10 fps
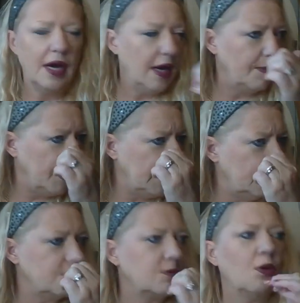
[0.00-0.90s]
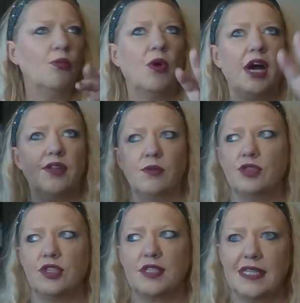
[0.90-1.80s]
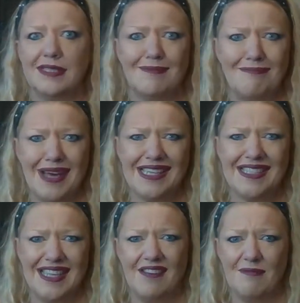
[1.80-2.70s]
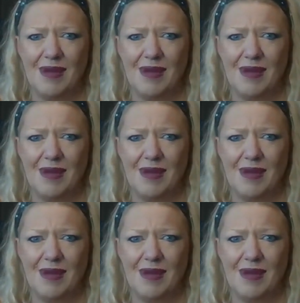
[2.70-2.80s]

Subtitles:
And it was one where there was just this massive,